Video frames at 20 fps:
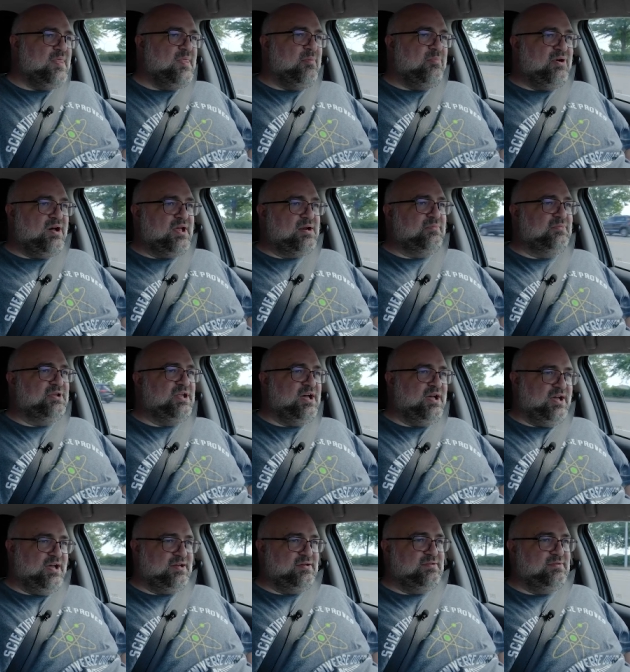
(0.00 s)
The bottom
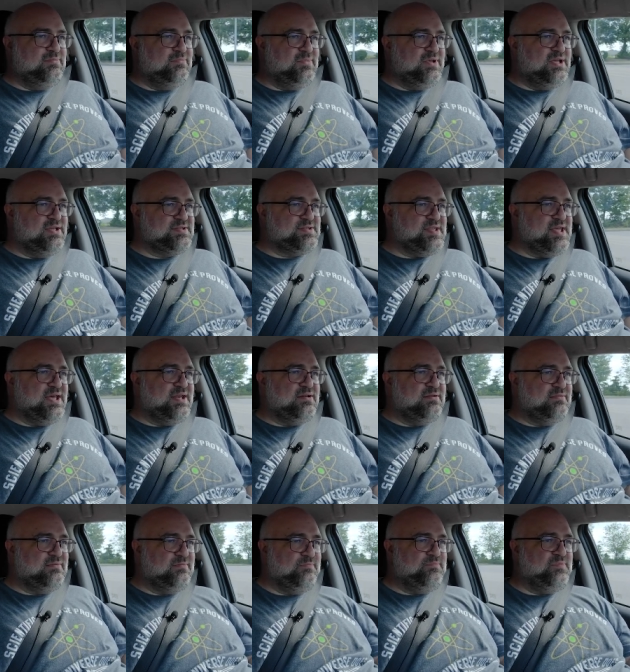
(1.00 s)
line is that
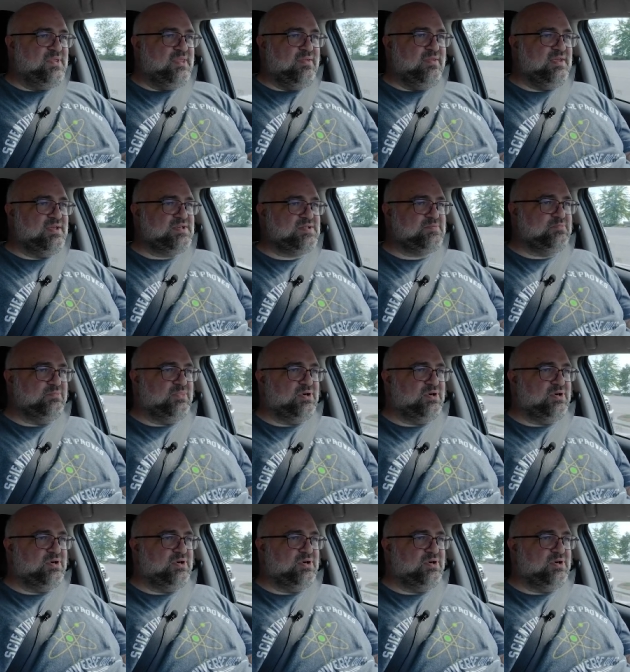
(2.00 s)
this